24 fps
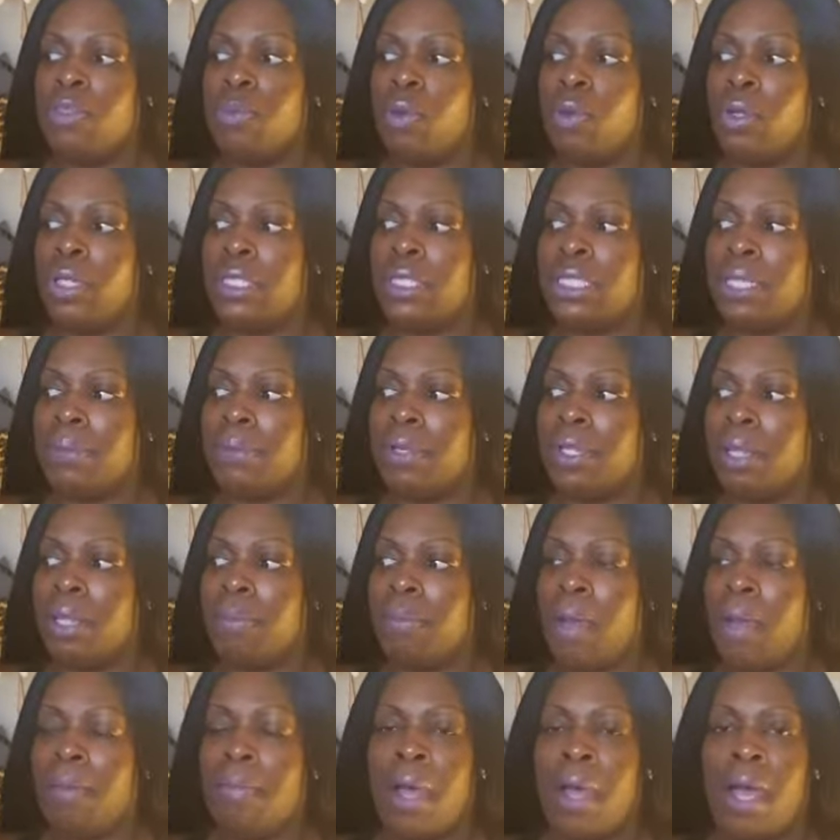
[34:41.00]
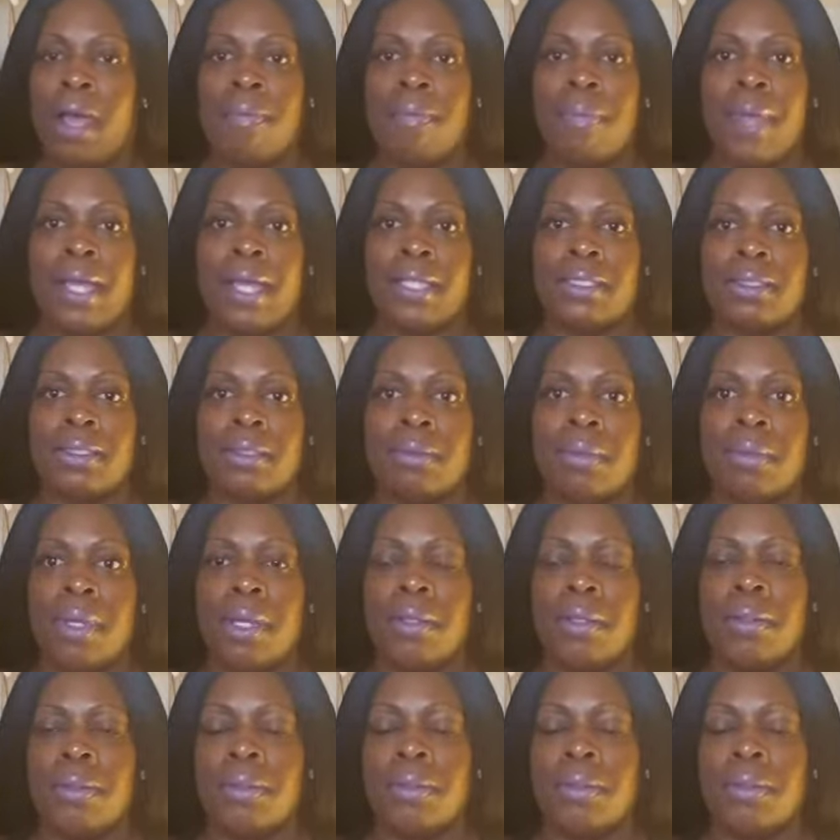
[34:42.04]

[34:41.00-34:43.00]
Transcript: was born the same year that my mom passed away.